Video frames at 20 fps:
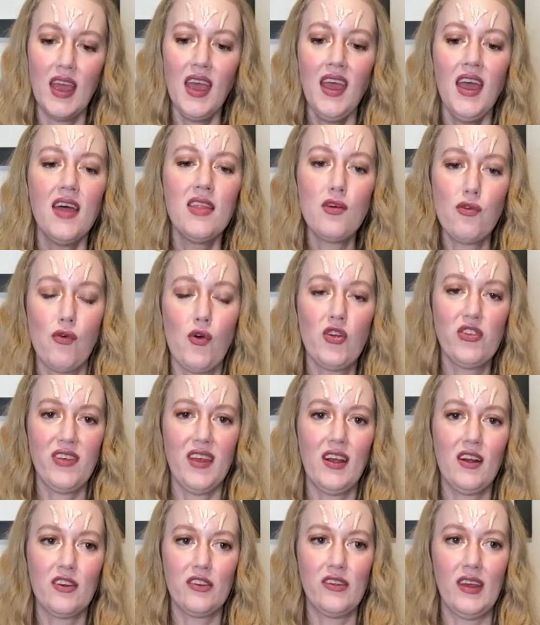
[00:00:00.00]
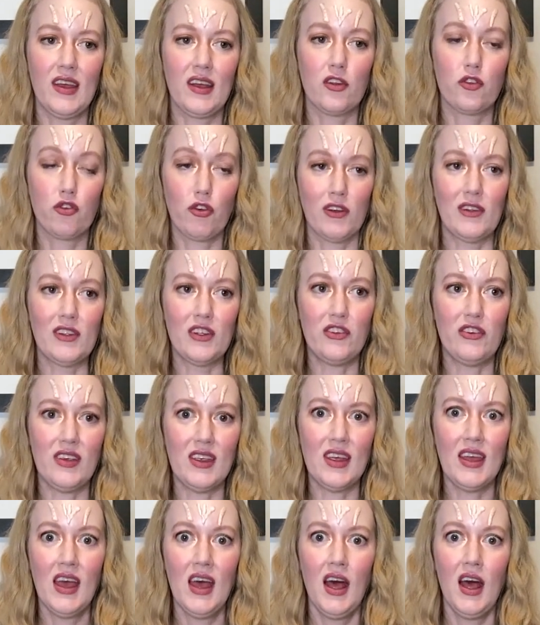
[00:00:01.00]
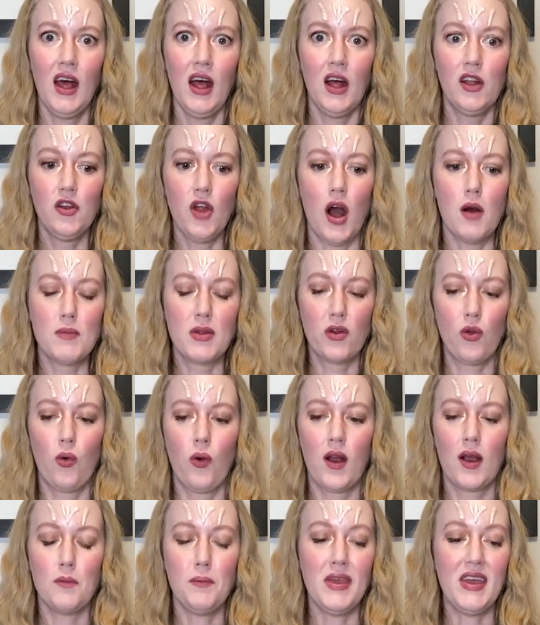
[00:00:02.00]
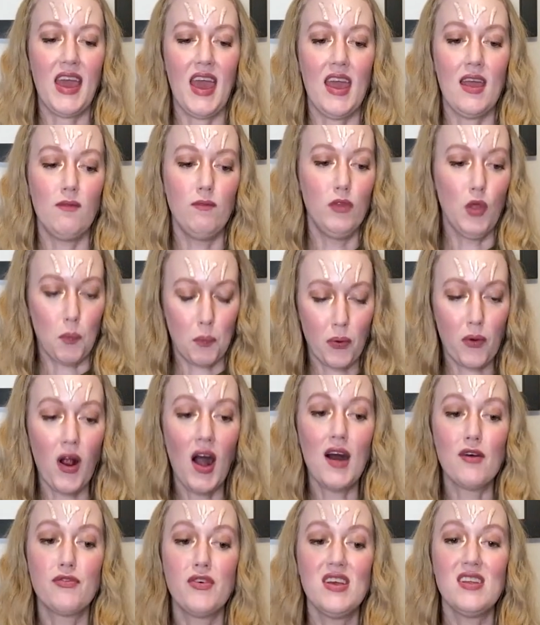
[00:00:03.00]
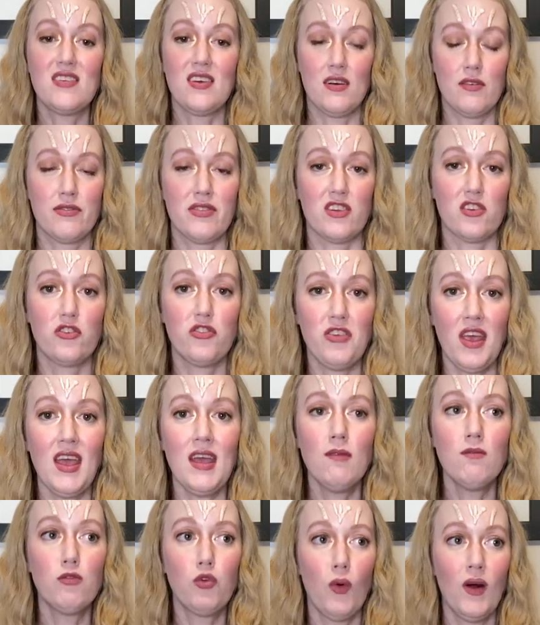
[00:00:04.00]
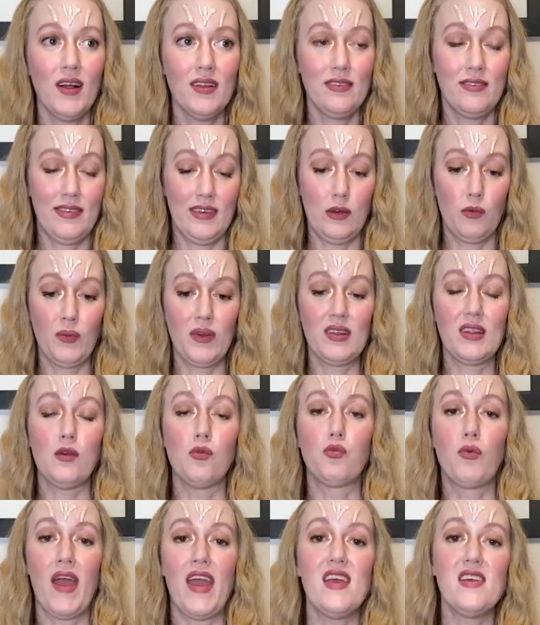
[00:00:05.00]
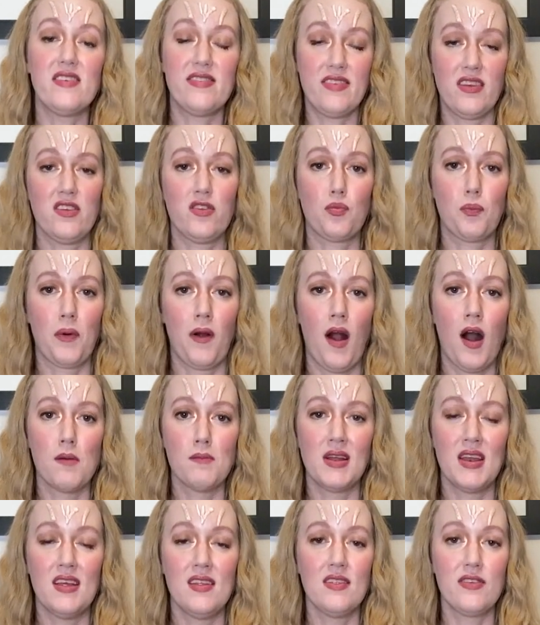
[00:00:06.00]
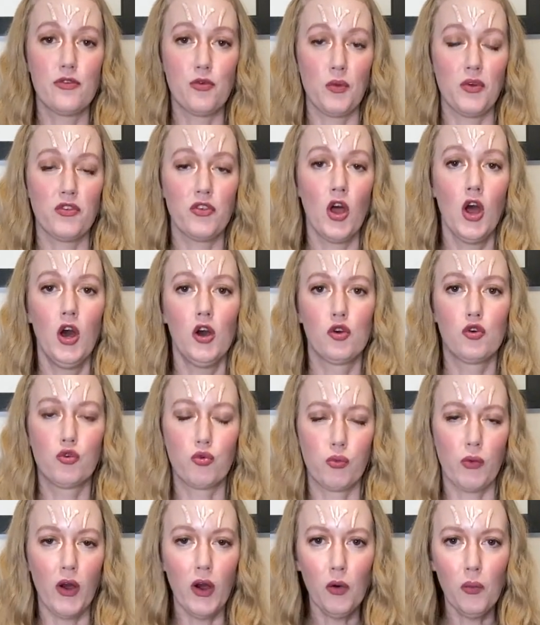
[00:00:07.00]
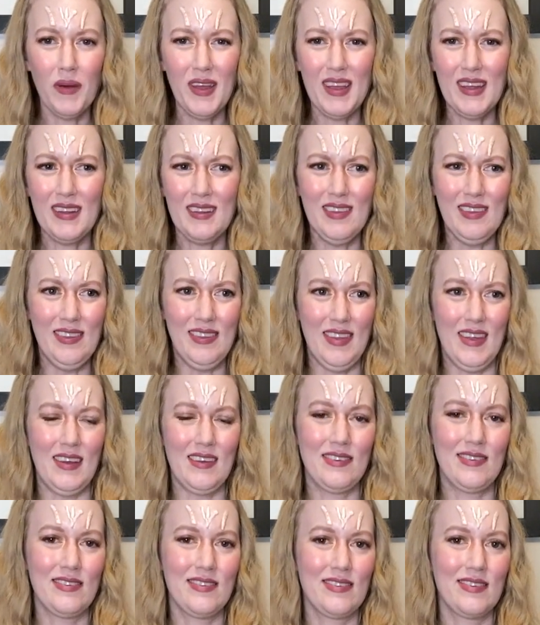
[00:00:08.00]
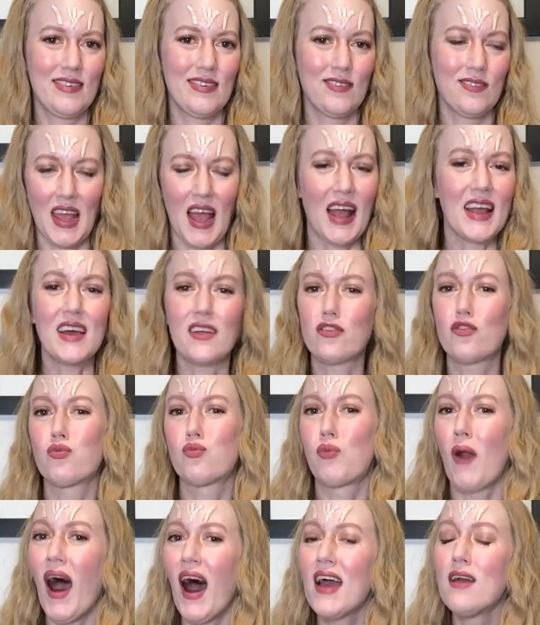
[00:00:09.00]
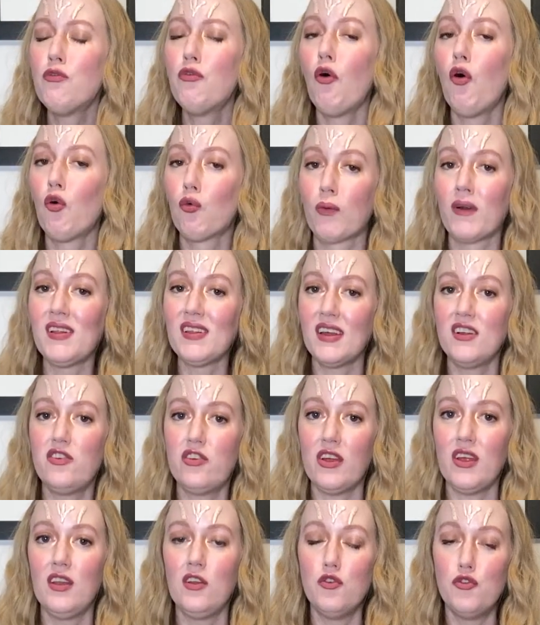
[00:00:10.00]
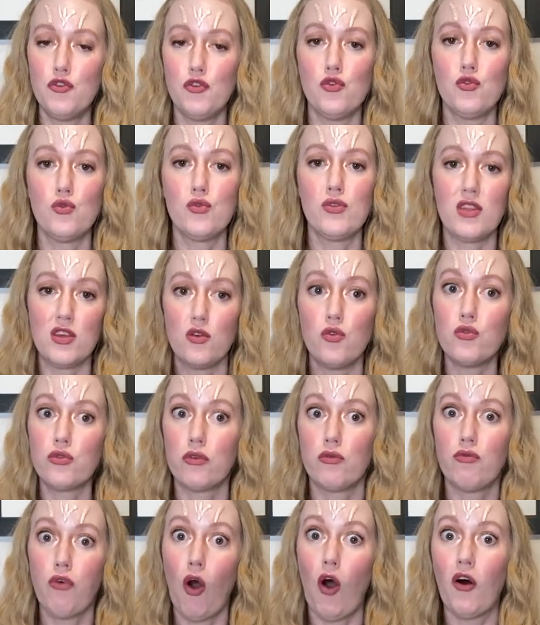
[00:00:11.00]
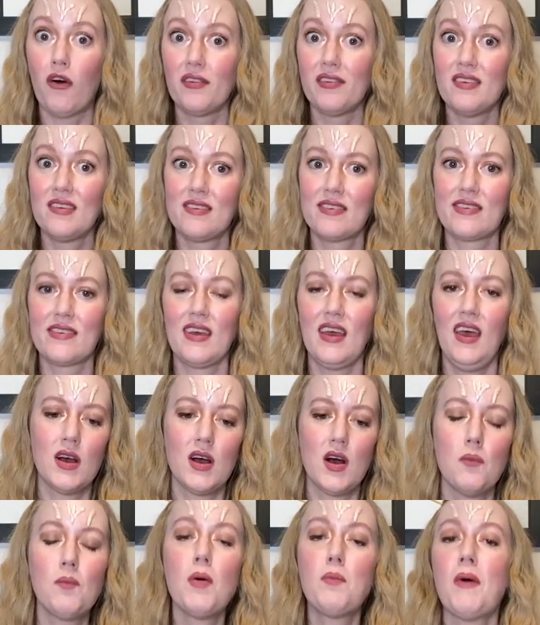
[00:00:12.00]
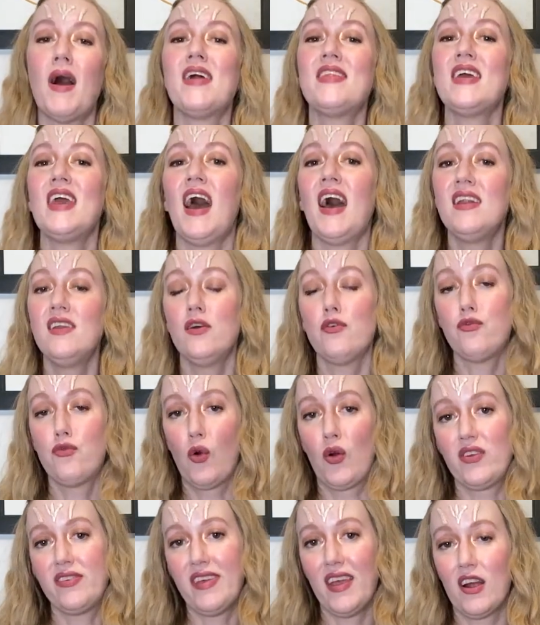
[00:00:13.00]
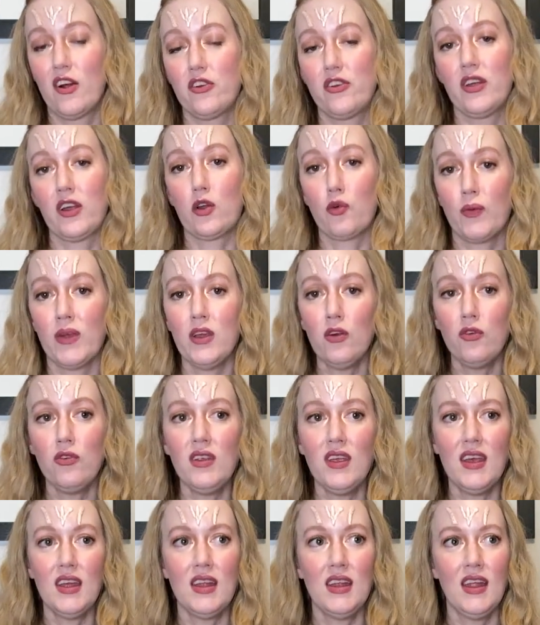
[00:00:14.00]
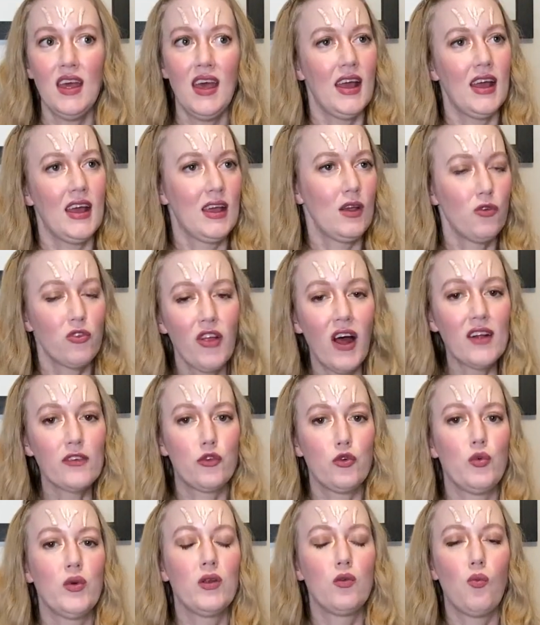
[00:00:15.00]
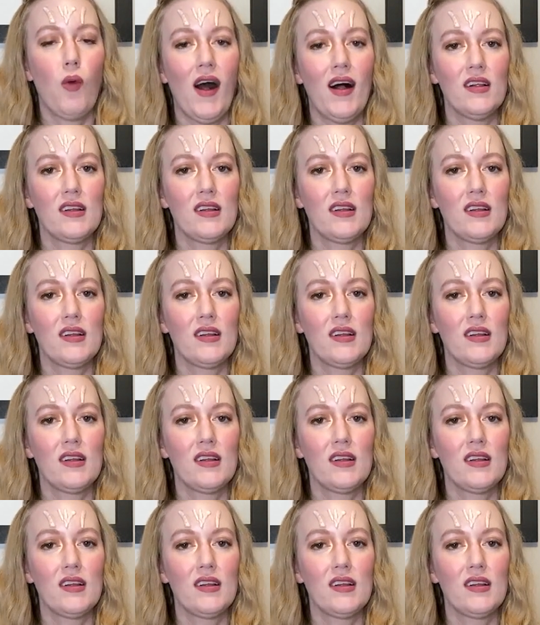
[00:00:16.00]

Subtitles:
In the Force Heretic trilogy, Nom Anor became the prophet of the shamed ones. He really raised his prominence, was growing this, I guess, rival religion to the Yuuzhan Vongs. But by the end of Force Heretic Reunion, he was not doing well.